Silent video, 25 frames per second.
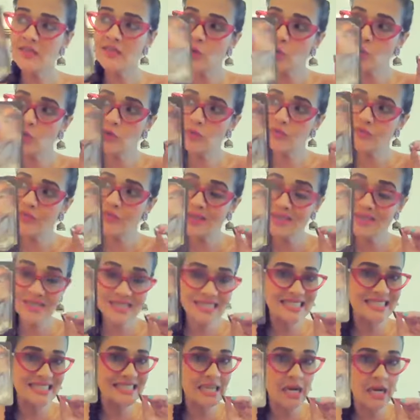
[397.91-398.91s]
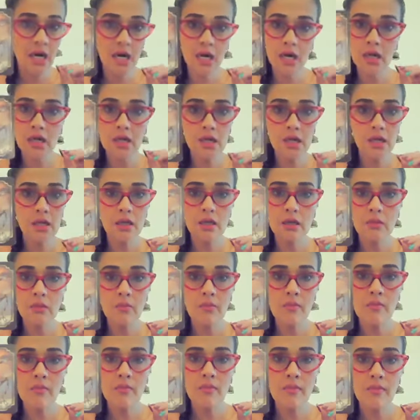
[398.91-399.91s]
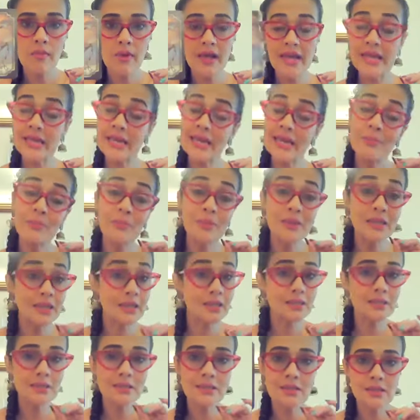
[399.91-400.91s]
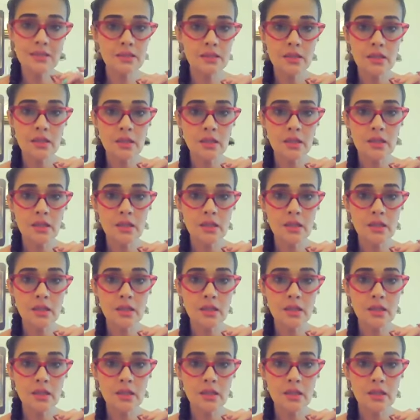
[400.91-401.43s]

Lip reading: If you felt stuck in a place